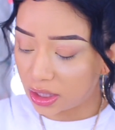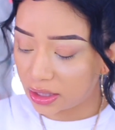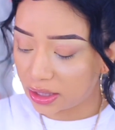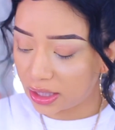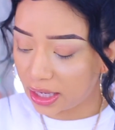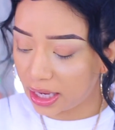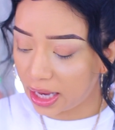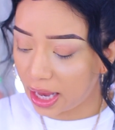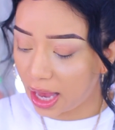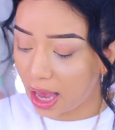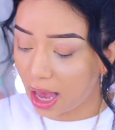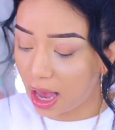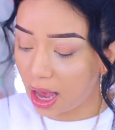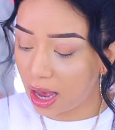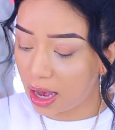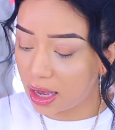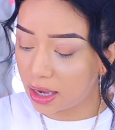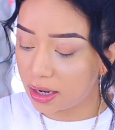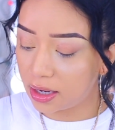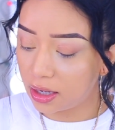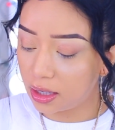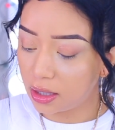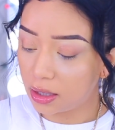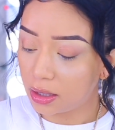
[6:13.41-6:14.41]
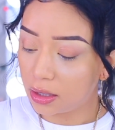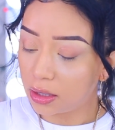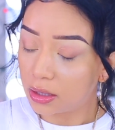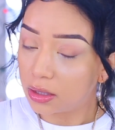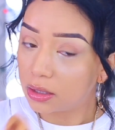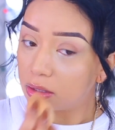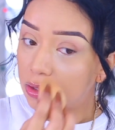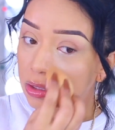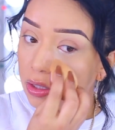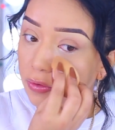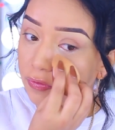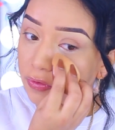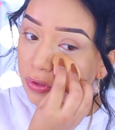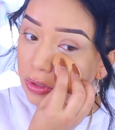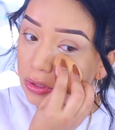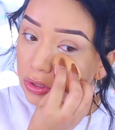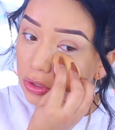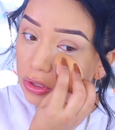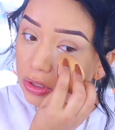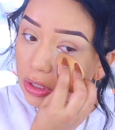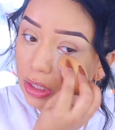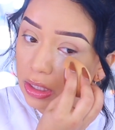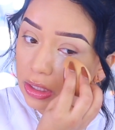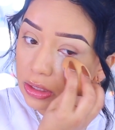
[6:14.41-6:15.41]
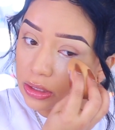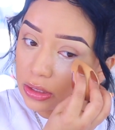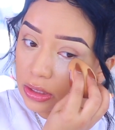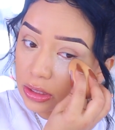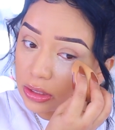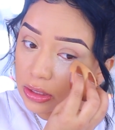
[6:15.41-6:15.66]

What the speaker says: that they had different shades